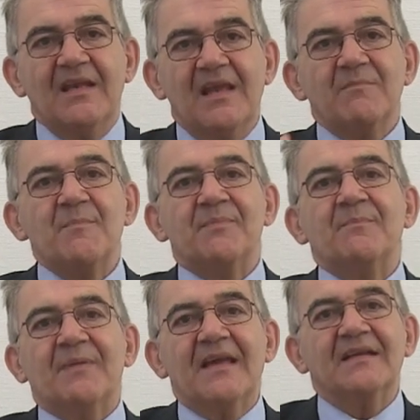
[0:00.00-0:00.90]
Let me
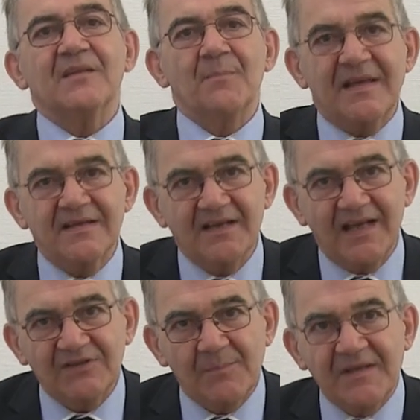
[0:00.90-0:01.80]
prepare the bank
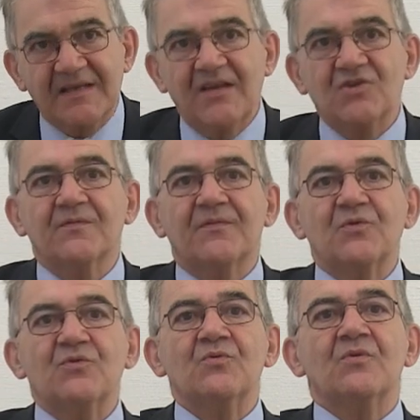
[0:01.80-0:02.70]
account application
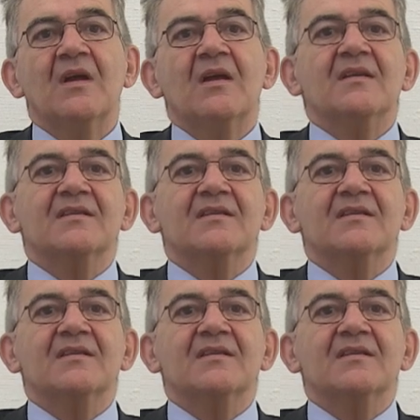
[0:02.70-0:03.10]
for you.